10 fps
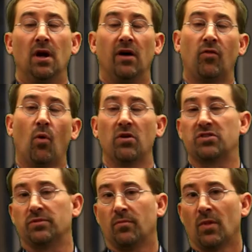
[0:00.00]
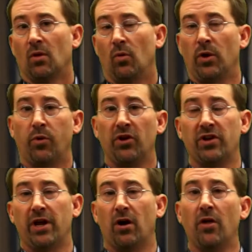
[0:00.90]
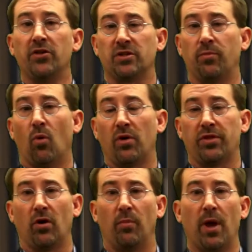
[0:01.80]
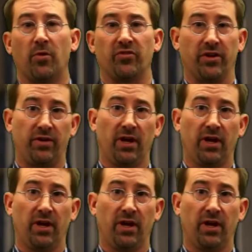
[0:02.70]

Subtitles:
Of course, we appreciate all the support that our members have